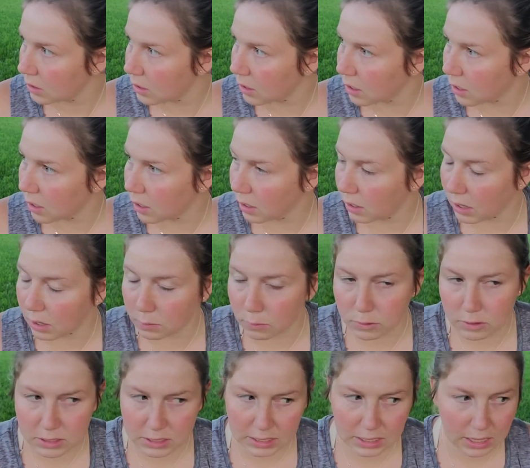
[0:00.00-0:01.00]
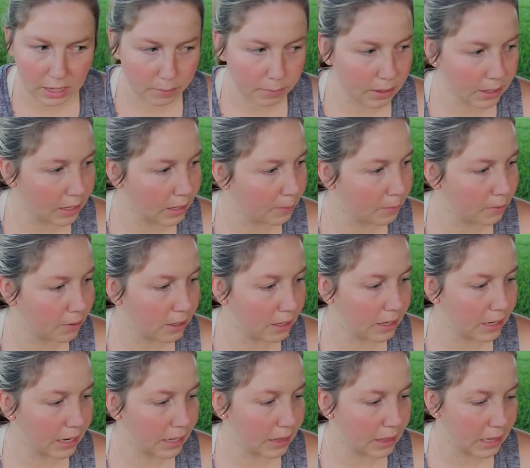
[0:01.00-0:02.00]
And we'll see how many I put
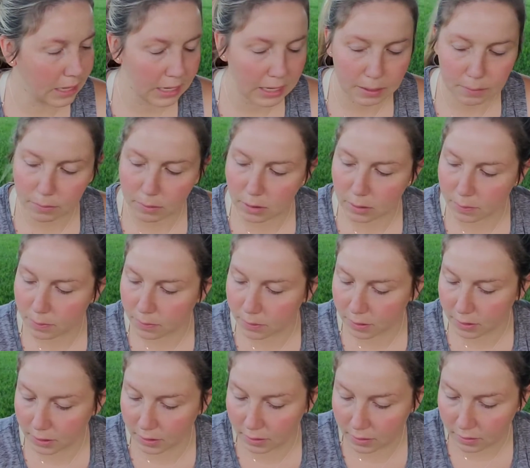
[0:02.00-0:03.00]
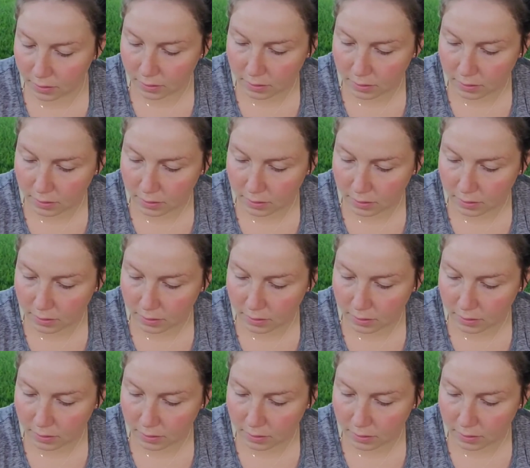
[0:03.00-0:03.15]
in. I think I'm going to put,